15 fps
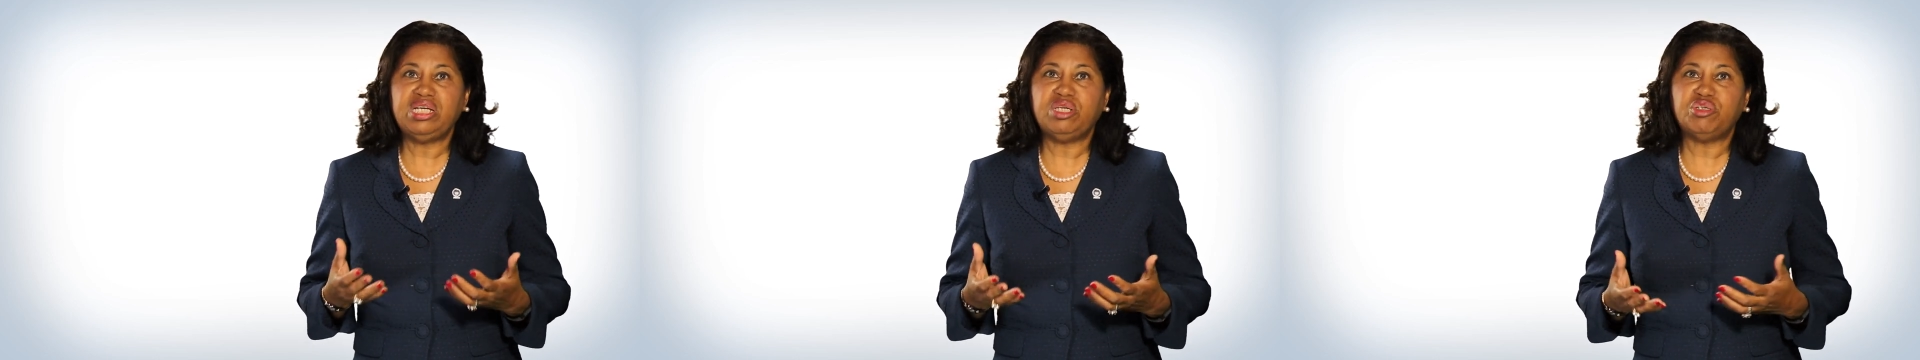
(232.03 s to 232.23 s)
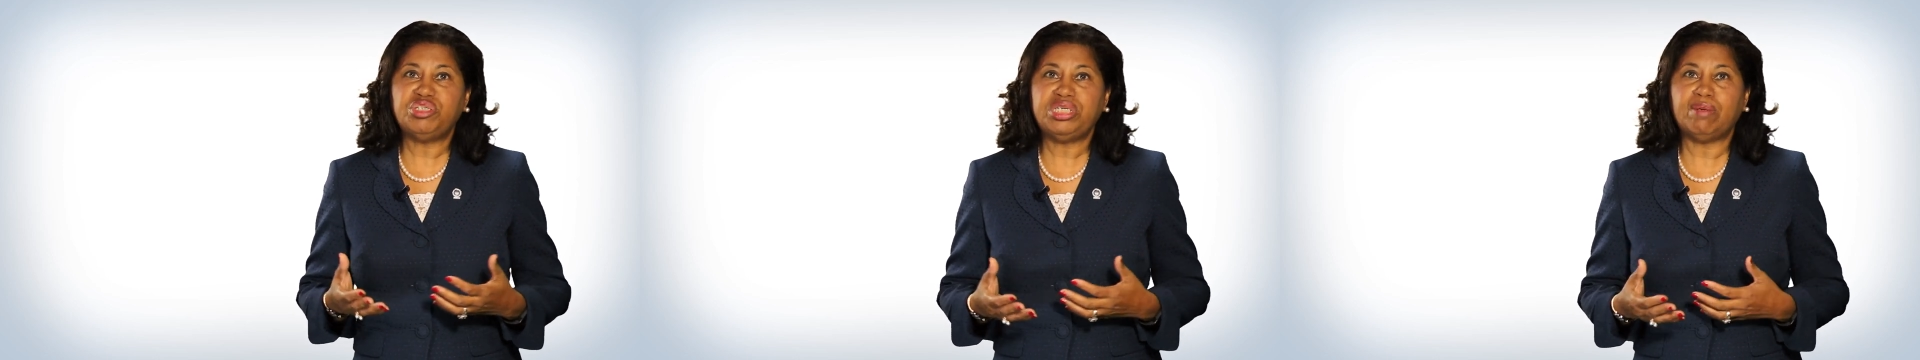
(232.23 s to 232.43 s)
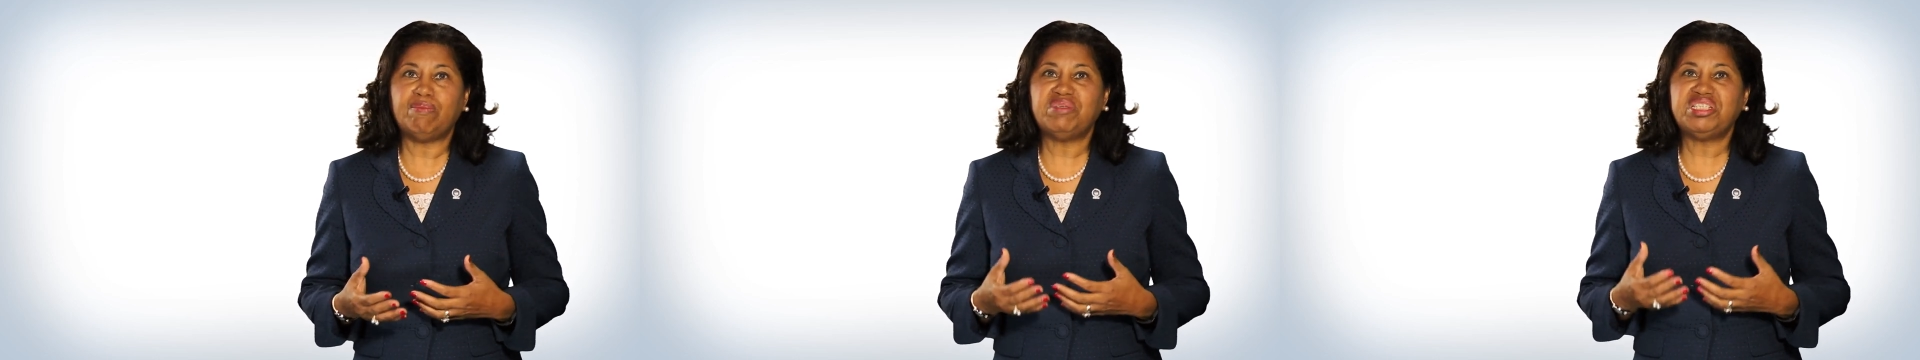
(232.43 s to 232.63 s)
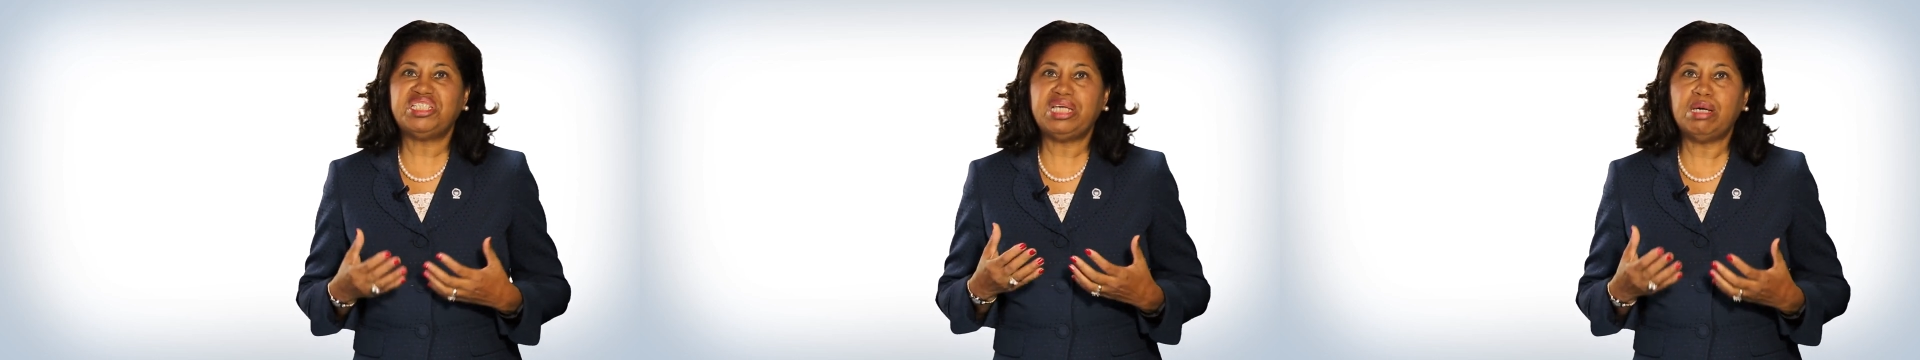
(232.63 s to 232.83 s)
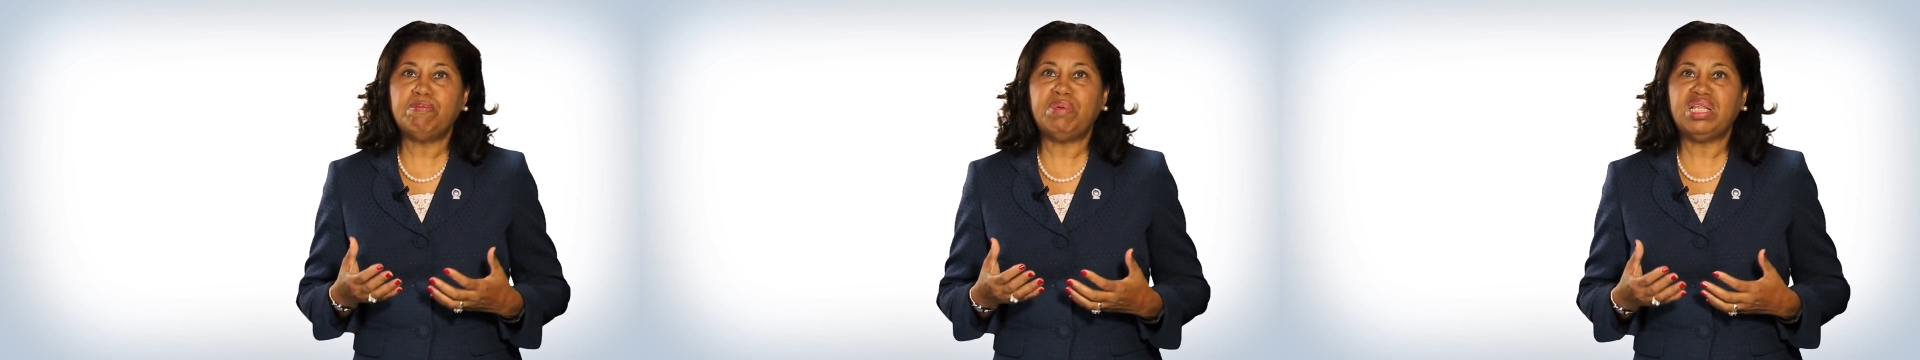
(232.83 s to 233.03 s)
leadership
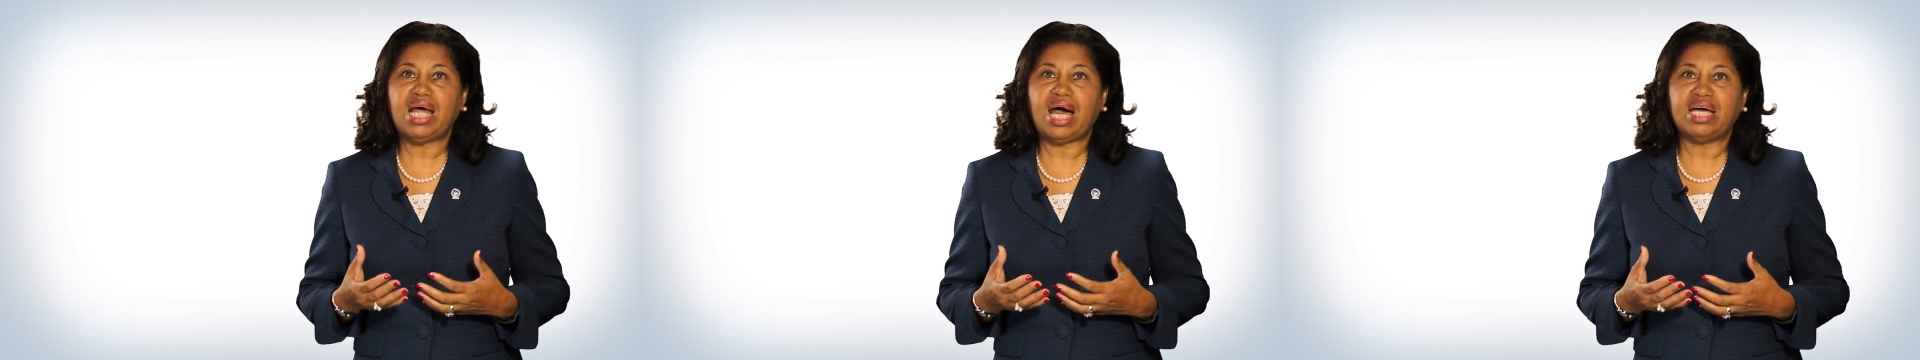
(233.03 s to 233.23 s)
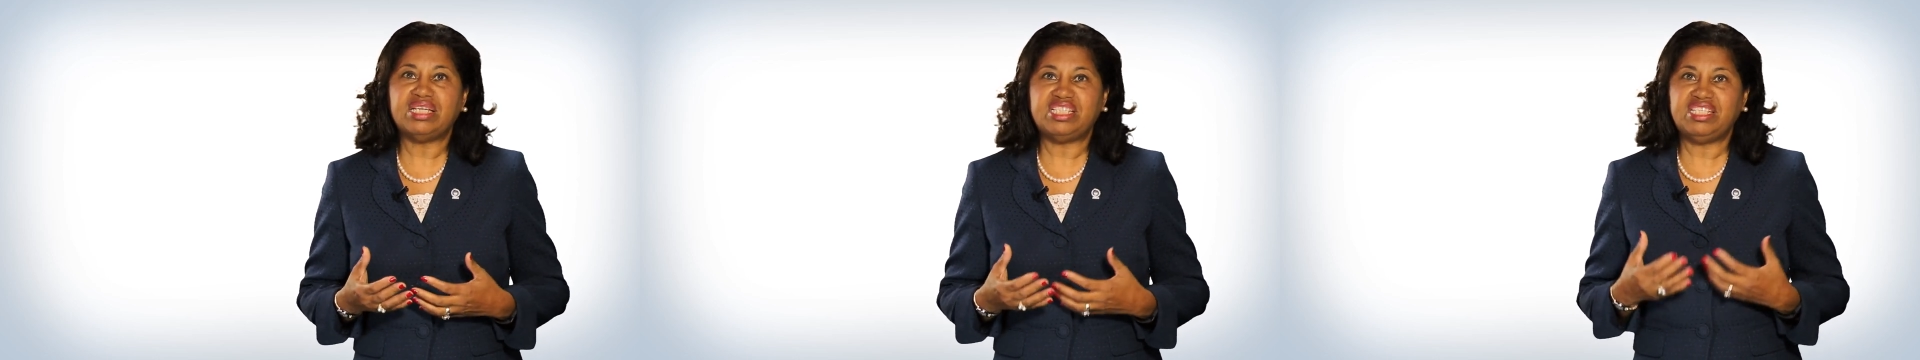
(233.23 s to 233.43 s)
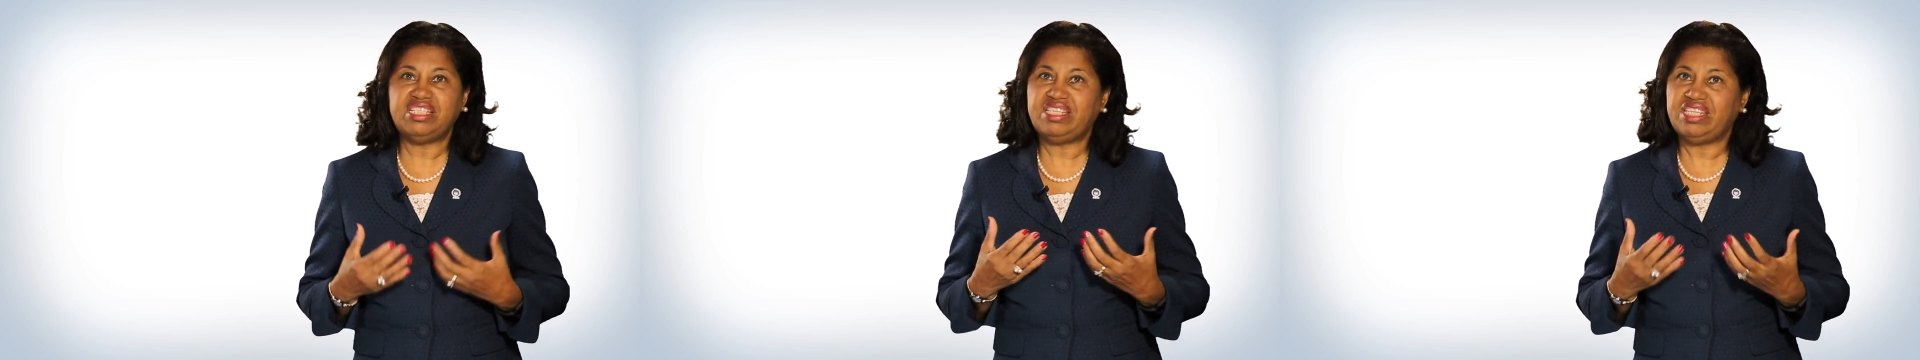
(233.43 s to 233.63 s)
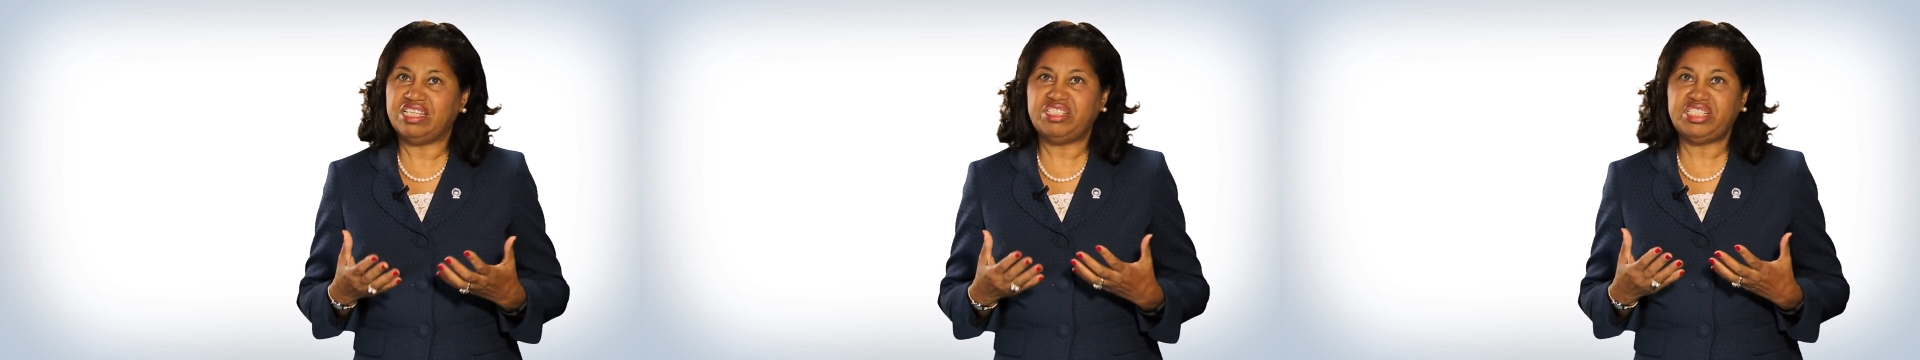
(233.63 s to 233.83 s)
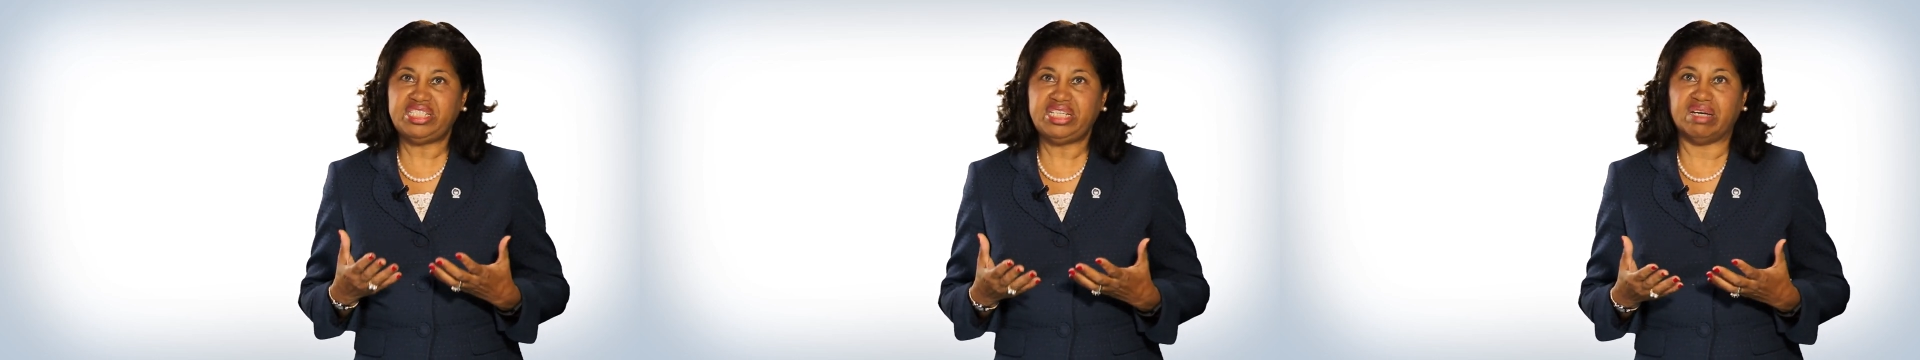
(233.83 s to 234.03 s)
symbolizes
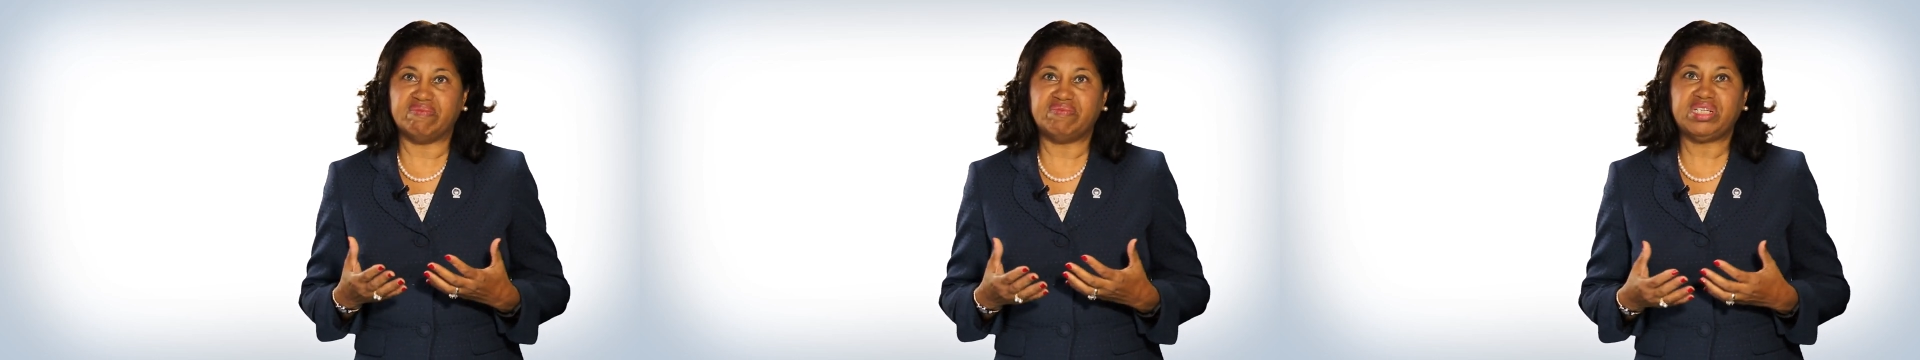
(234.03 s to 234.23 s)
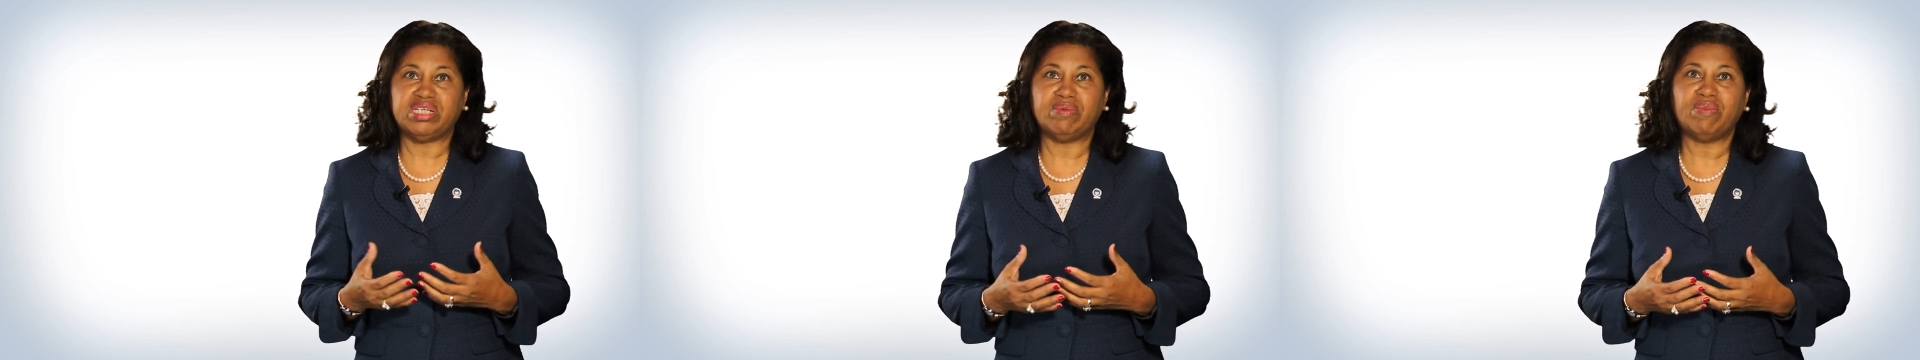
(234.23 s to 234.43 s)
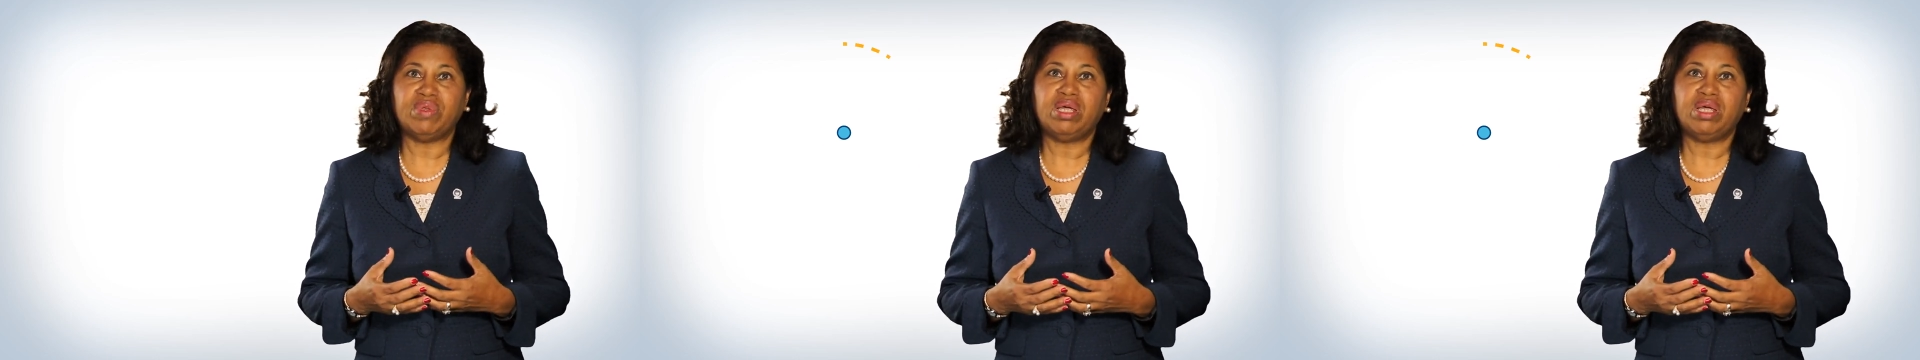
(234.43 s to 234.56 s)
this shift.